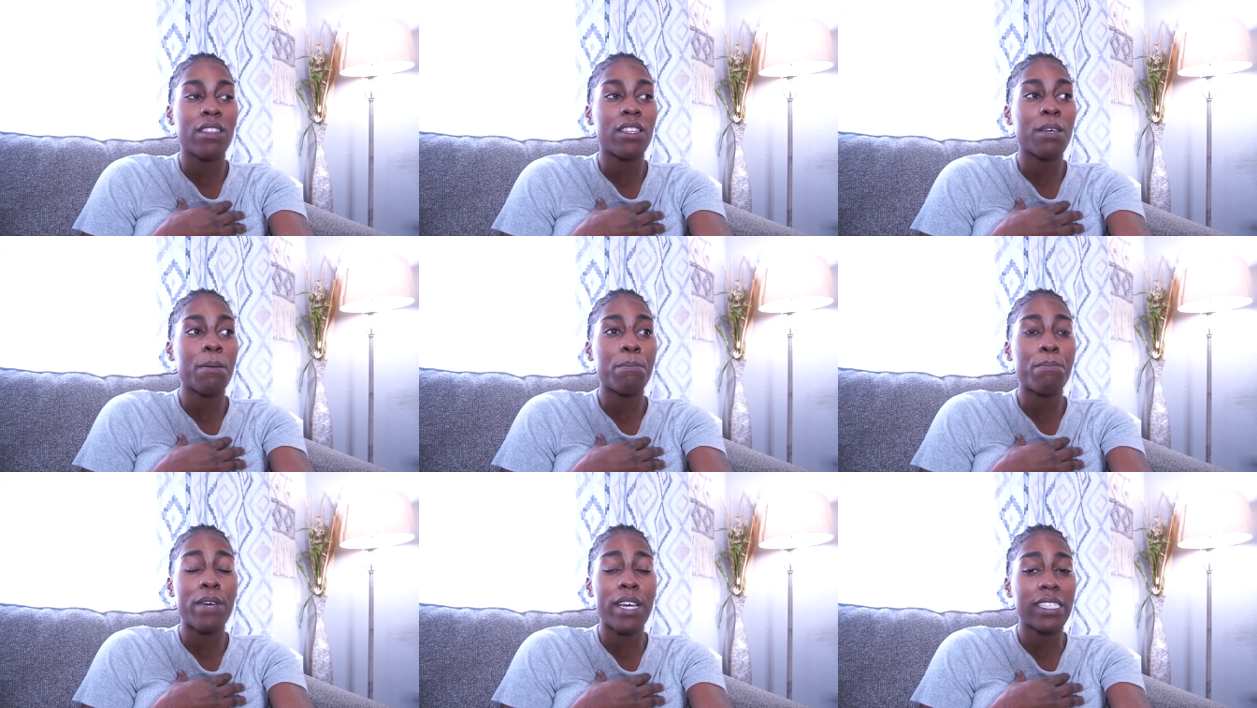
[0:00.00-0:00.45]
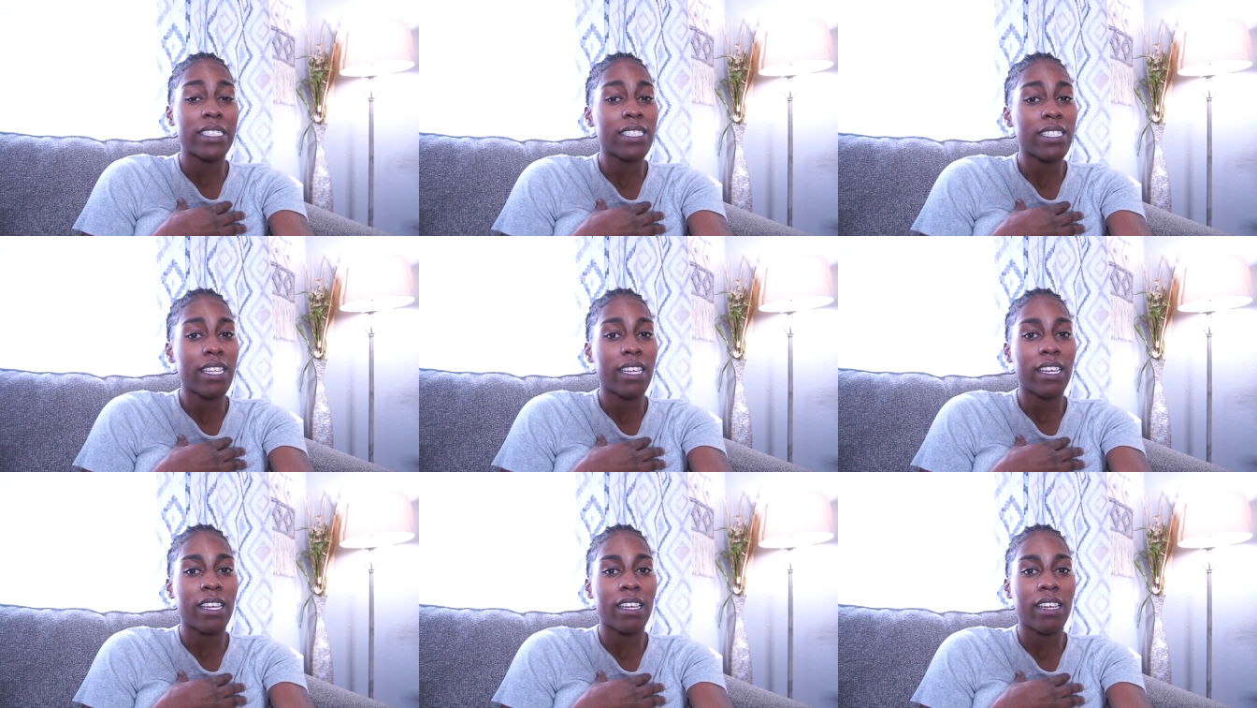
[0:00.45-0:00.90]
the best
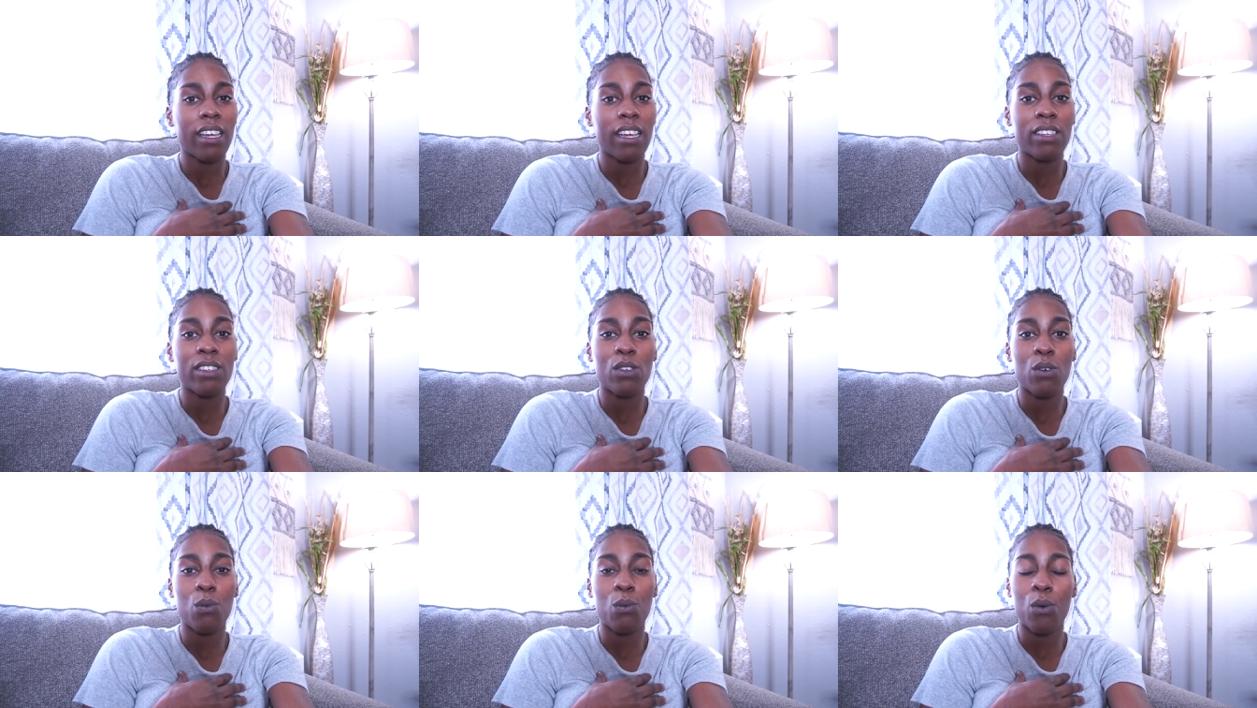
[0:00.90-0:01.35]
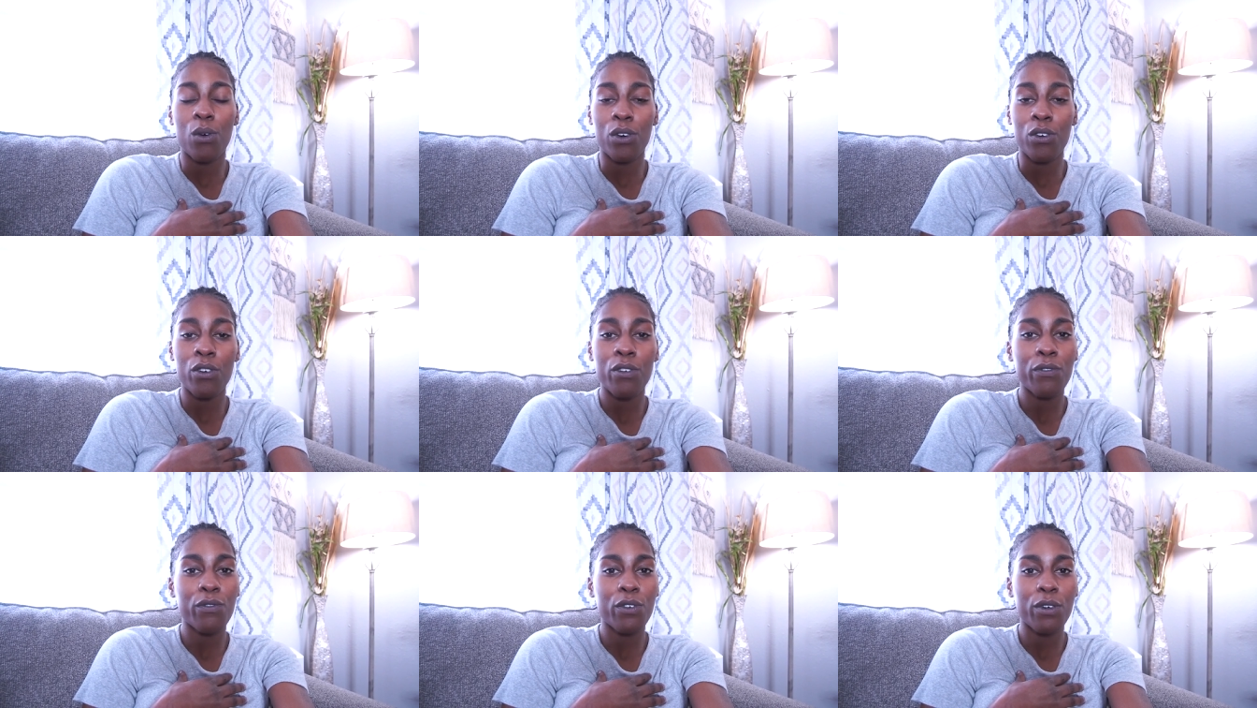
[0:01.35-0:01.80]
thing in the
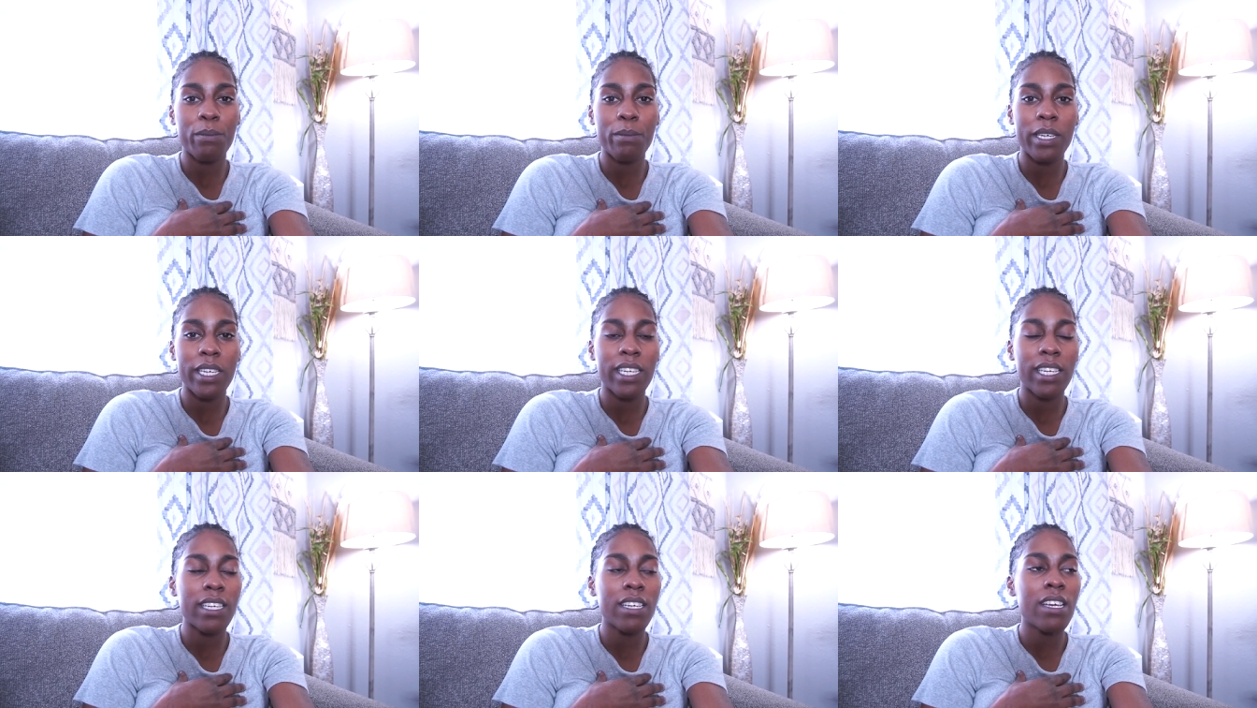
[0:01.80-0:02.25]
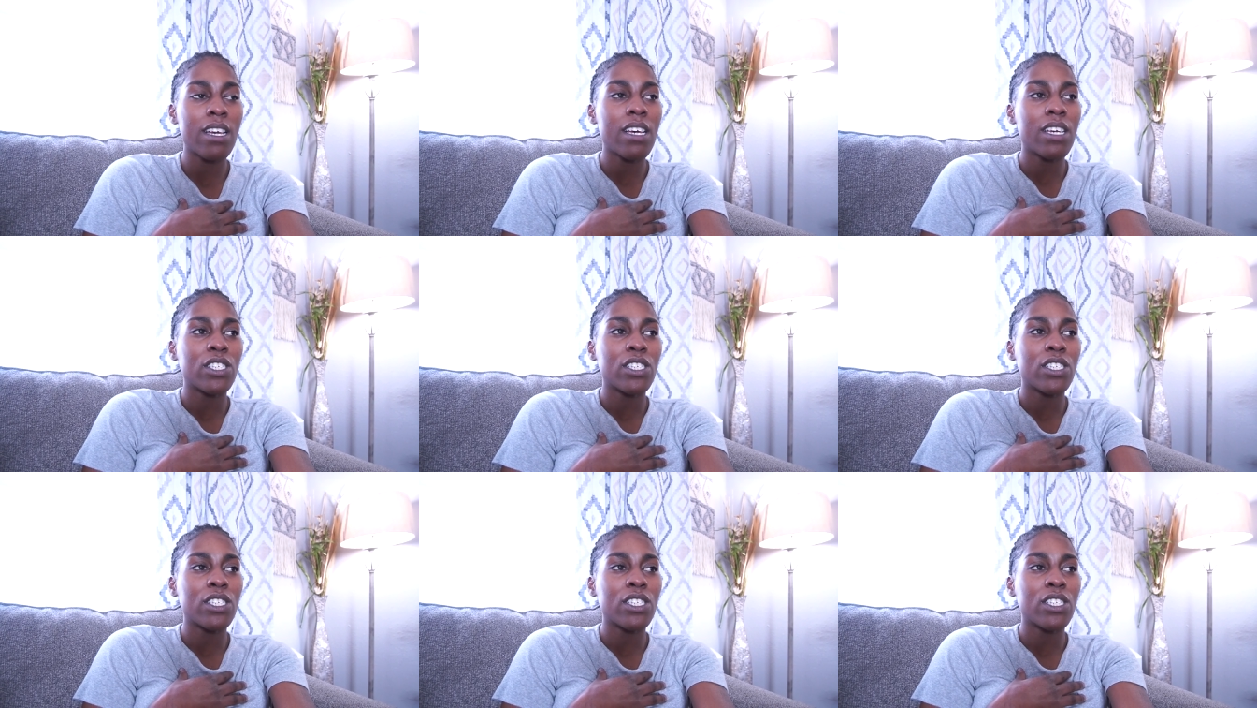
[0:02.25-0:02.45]
world for me.